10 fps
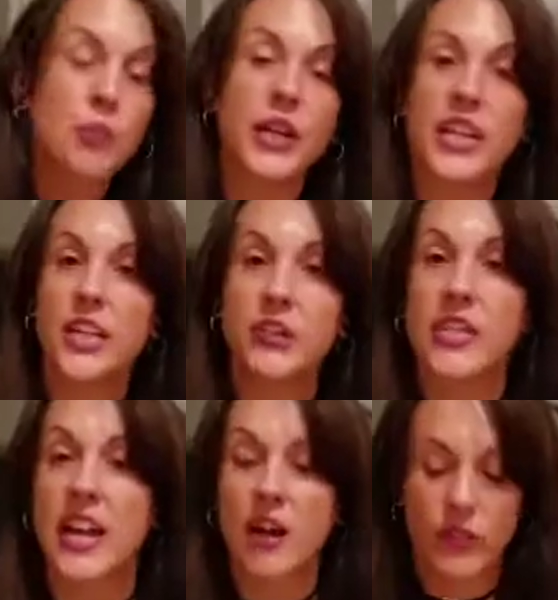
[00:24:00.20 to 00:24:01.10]
bringing you
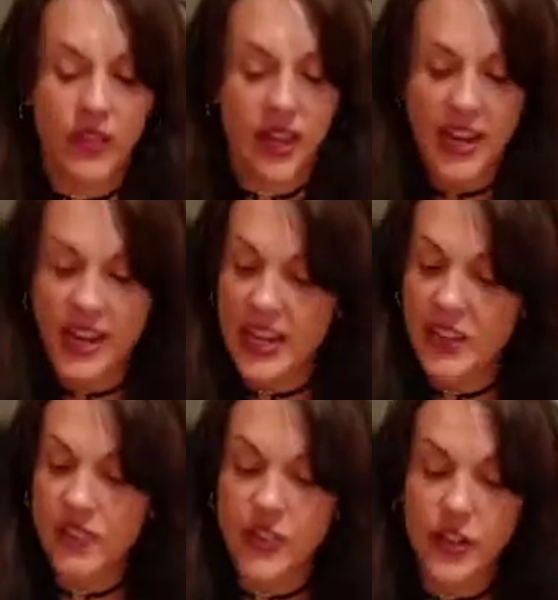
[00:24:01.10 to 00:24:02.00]
down,
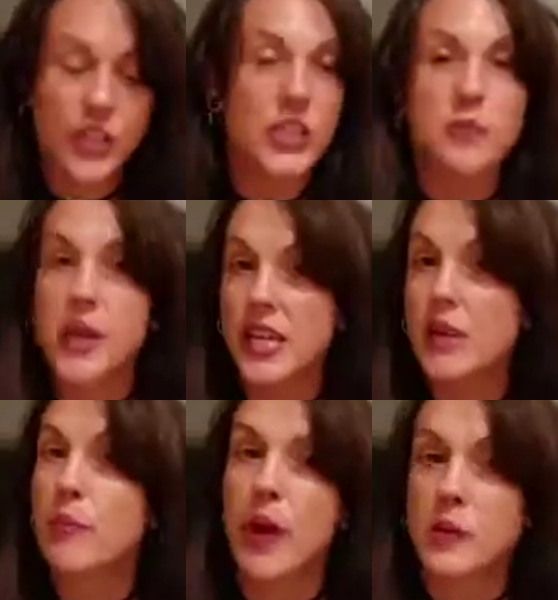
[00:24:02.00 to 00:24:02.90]
if they're just making
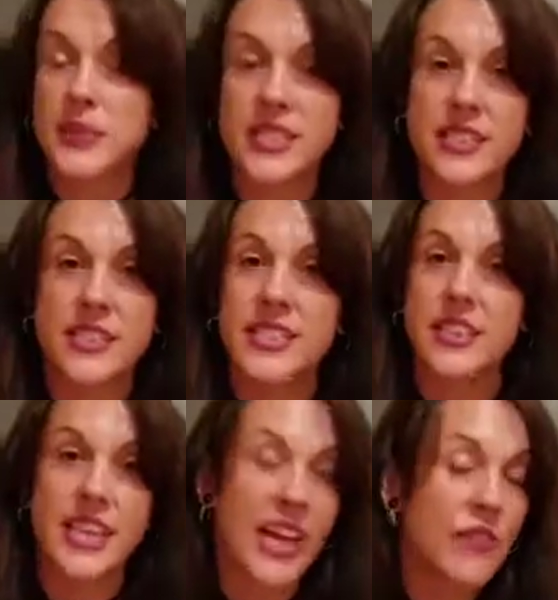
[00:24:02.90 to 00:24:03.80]
promises that
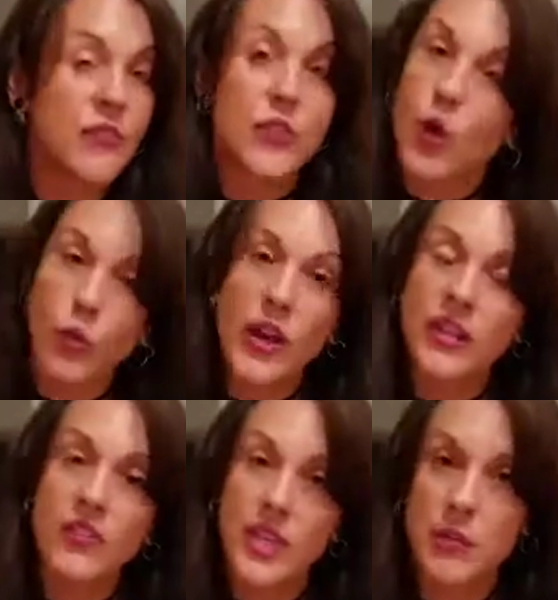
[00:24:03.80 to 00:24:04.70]
they have no way
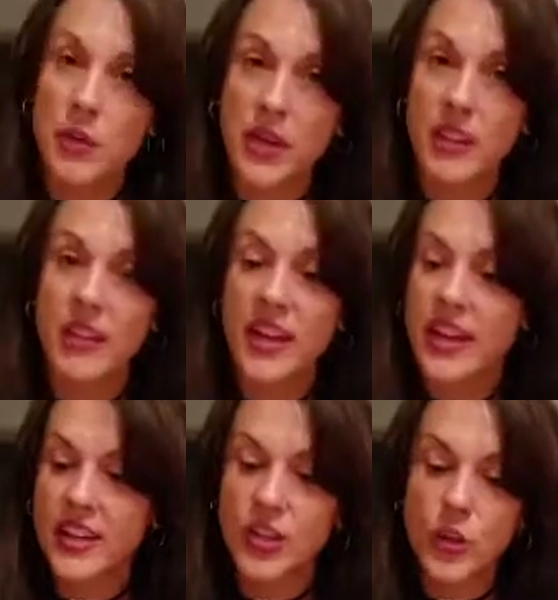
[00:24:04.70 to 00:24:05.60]
of keeping,
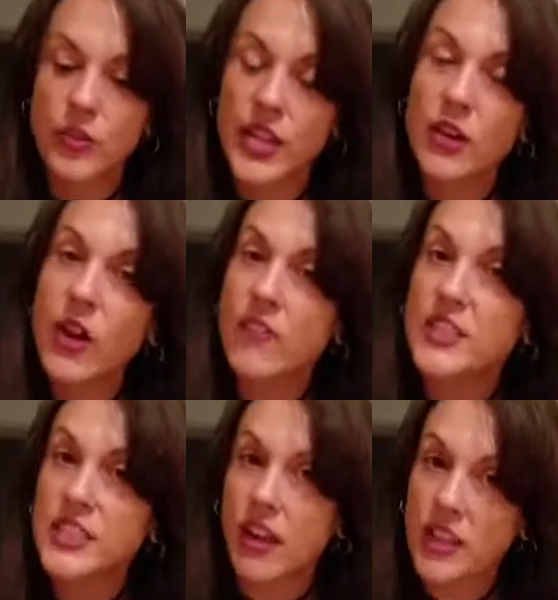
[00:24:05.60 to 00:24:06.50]
they don't have a
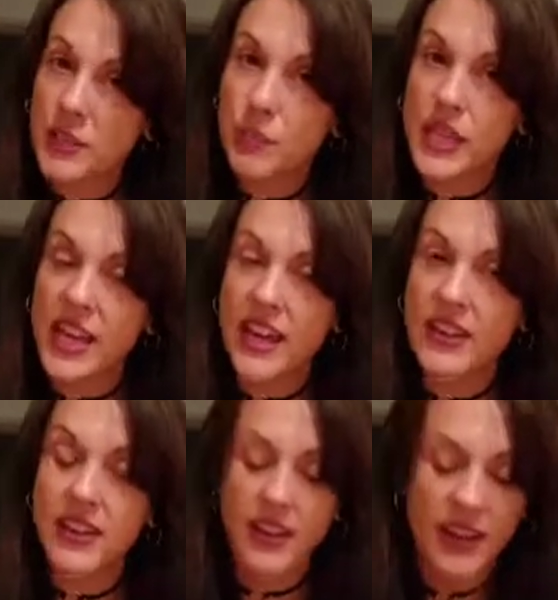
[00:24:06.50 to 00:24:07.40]
solid plan,
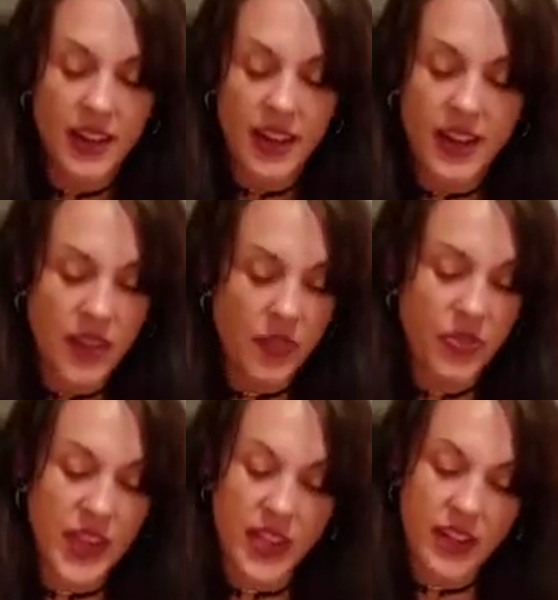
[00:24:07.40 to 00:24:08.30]

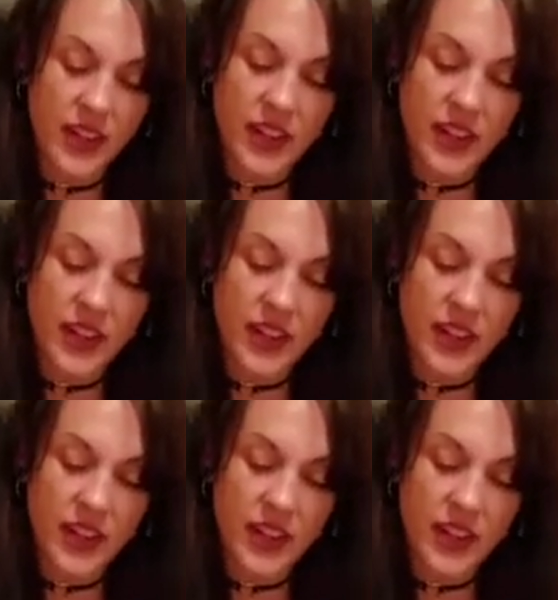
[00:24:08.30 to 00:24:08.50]
then